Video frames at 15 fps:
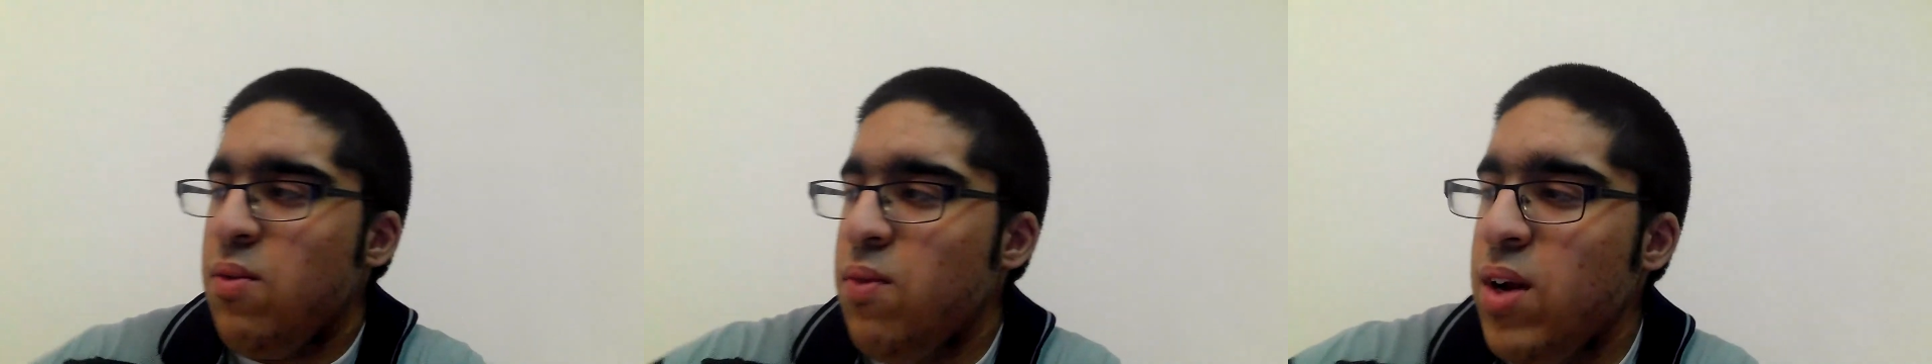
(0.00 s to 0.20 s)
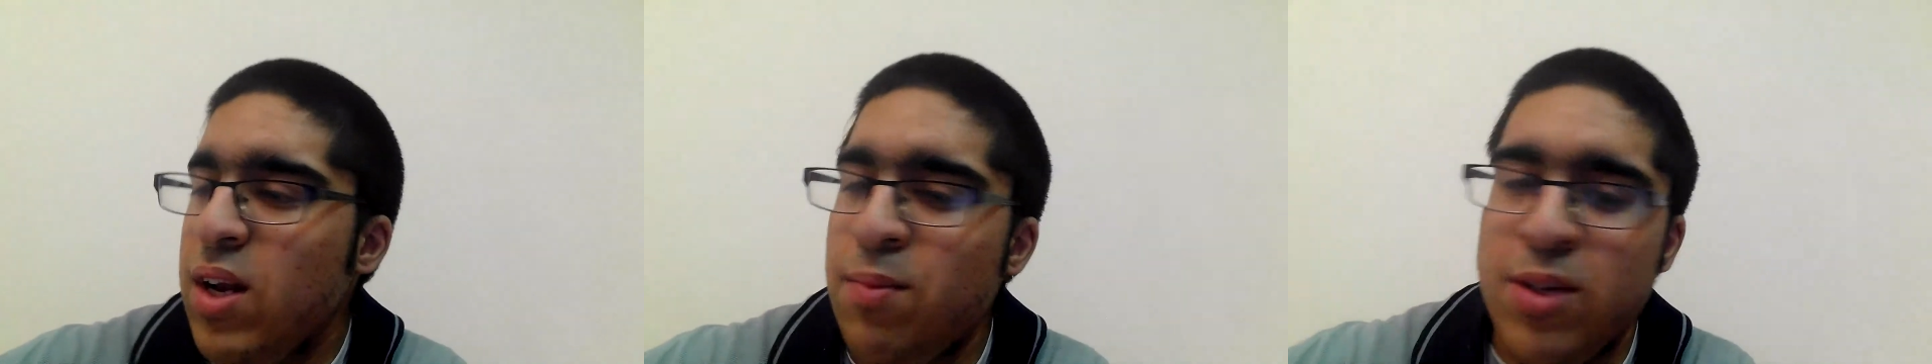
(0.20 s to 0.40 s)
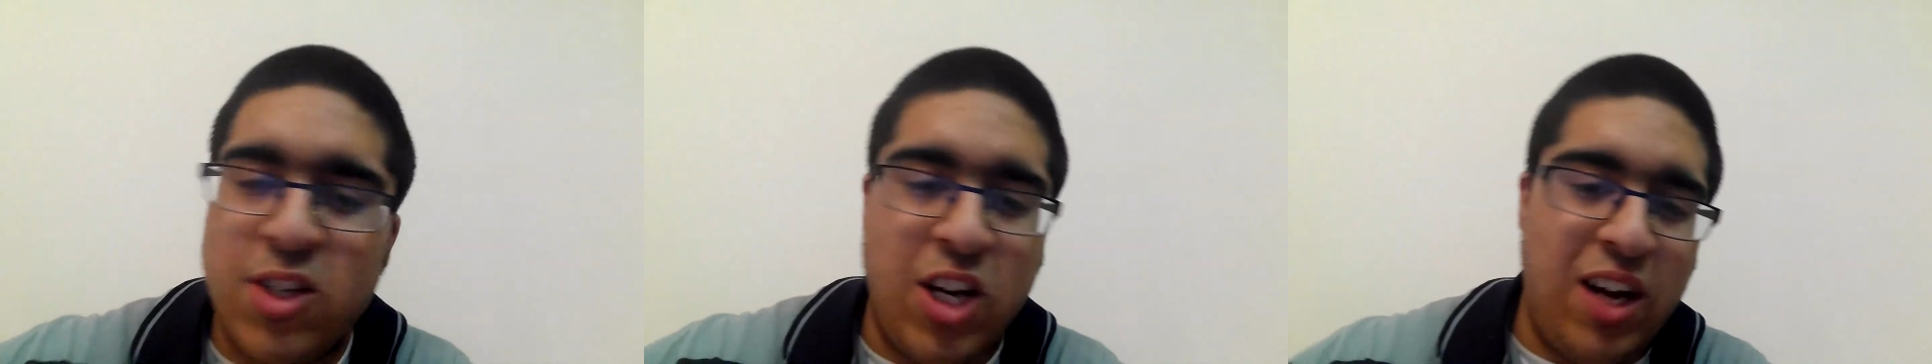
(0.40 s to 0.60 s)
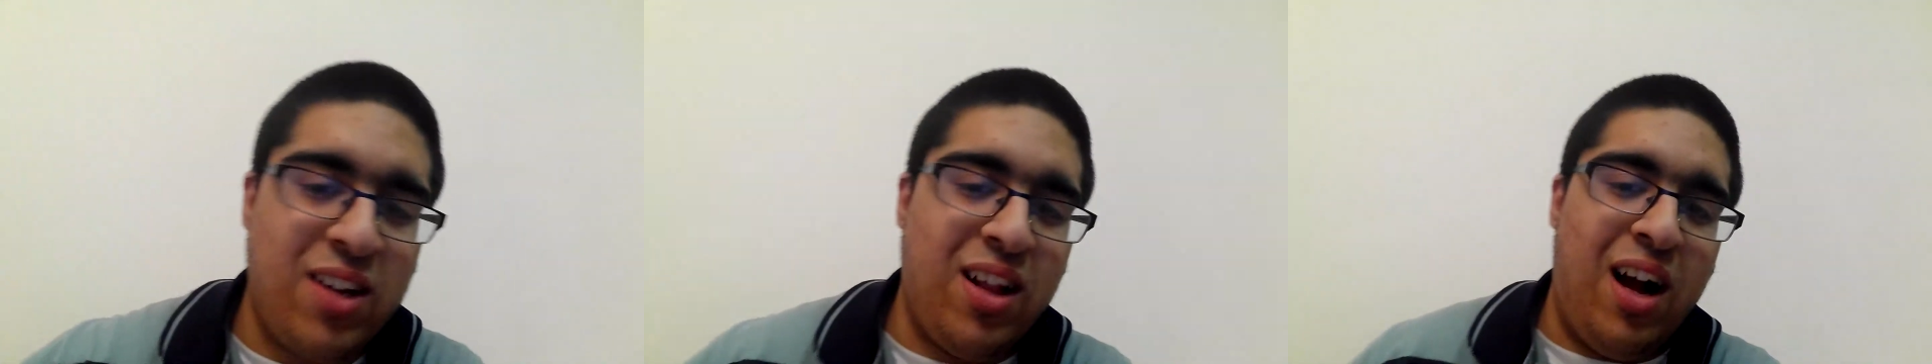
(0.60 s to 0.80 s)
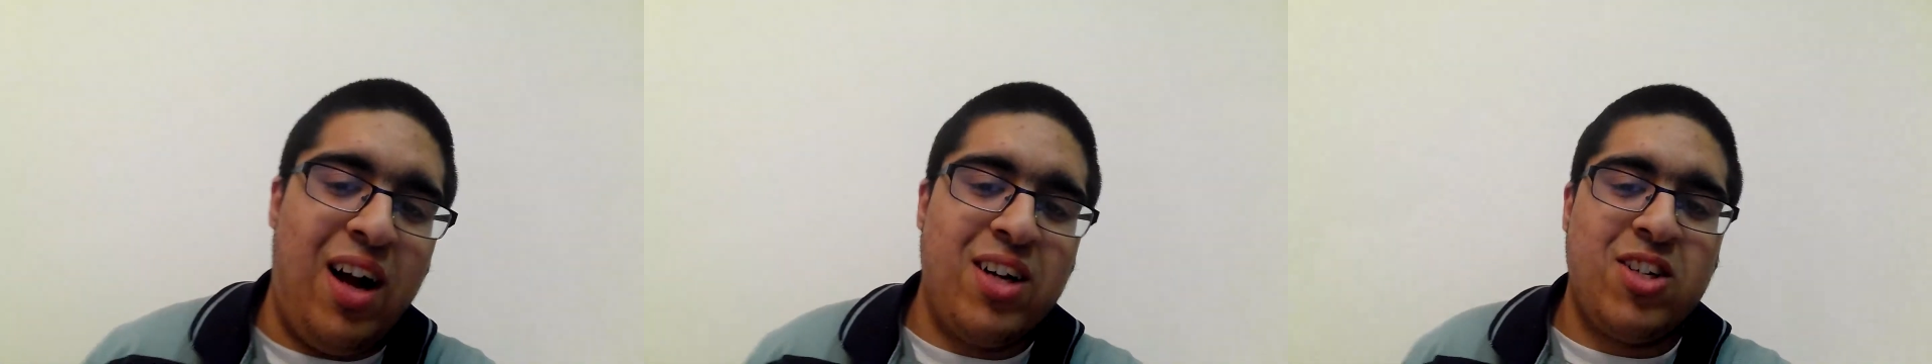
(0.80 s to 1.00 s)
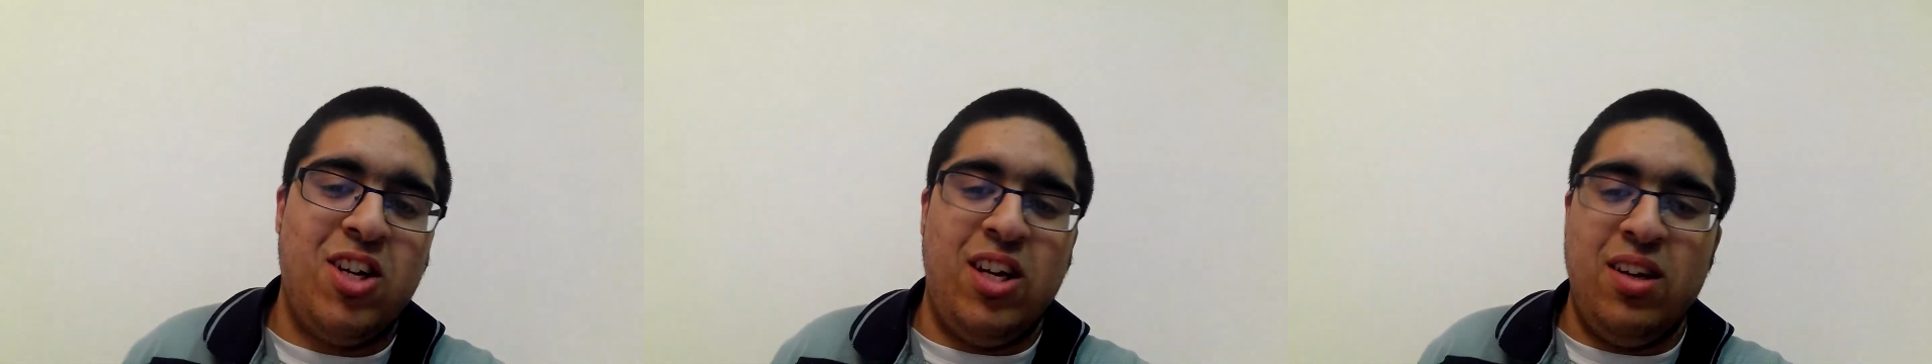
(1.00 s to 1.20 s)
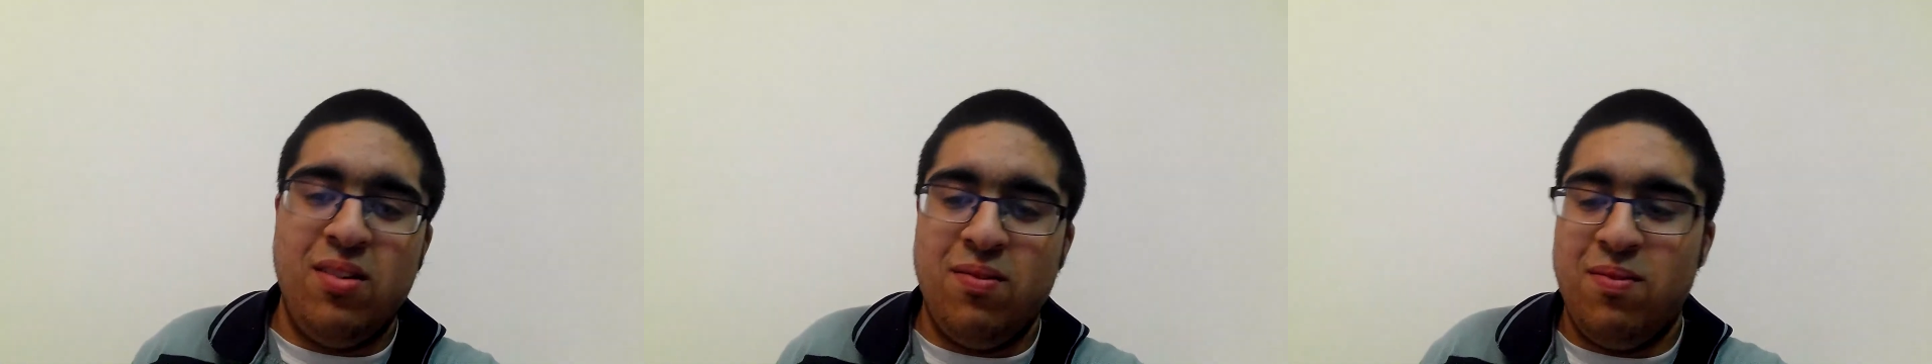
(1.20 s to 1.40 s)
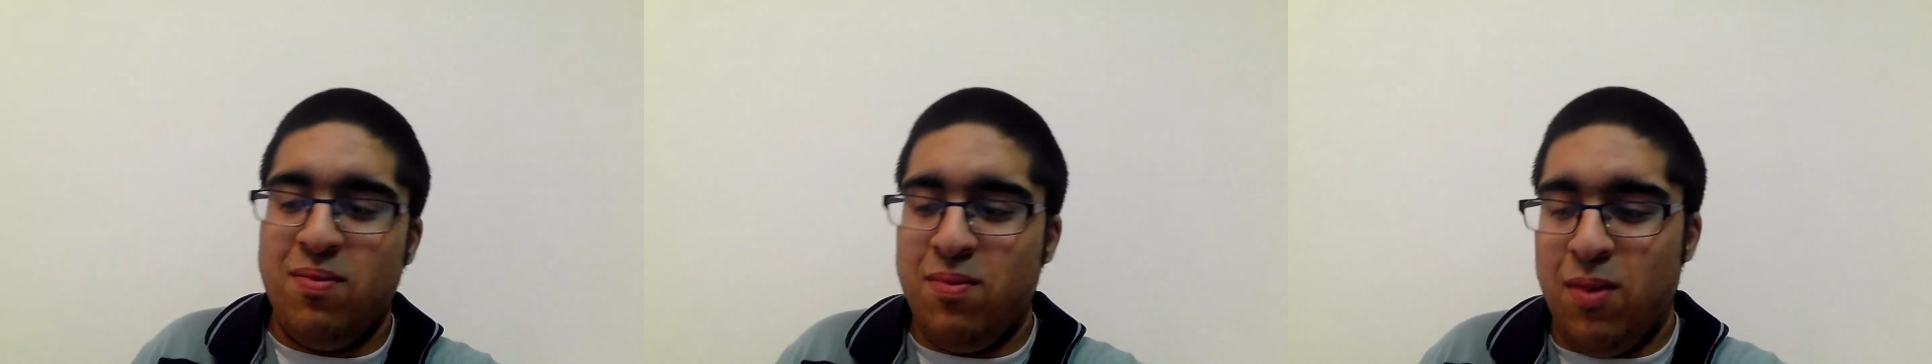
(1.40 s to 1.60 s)
Wait, let me check that actually.
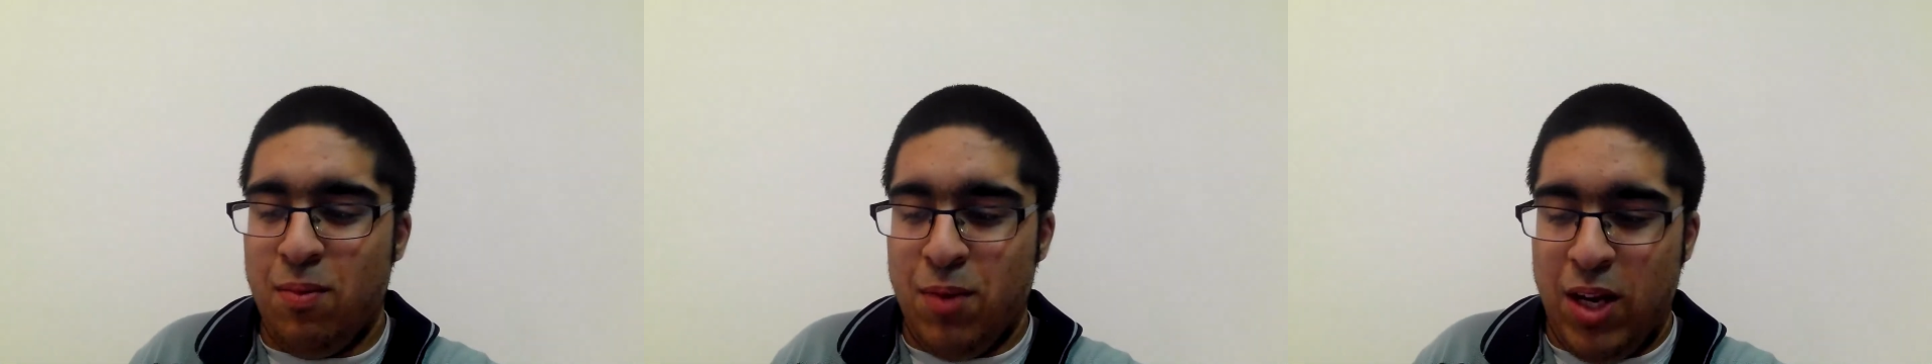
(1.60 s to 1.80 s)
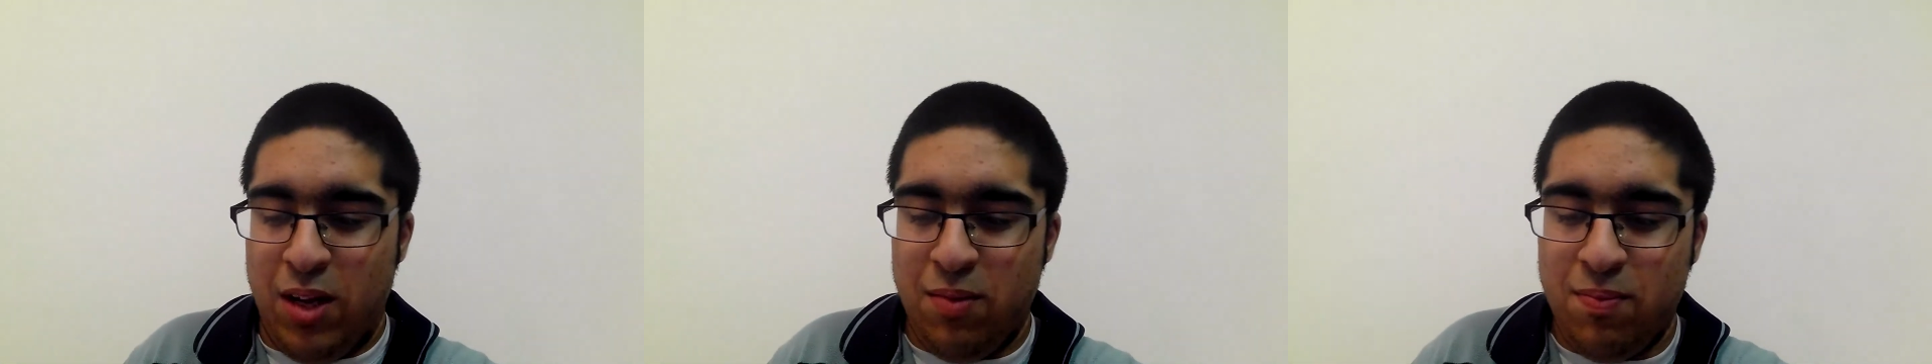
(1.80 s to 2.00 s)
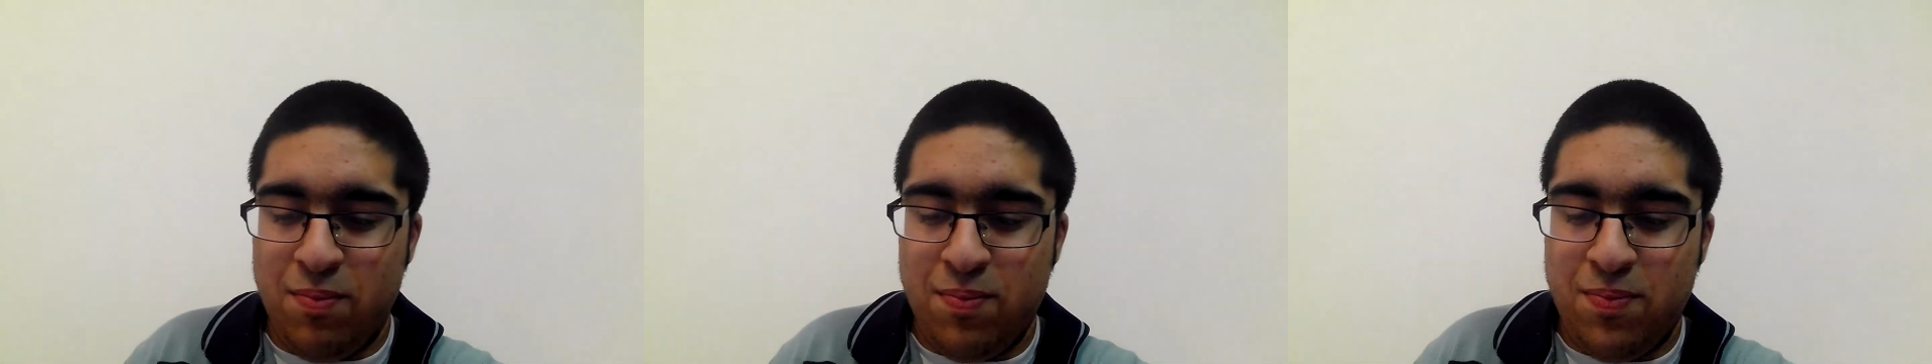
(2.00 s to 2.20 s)
1 minute.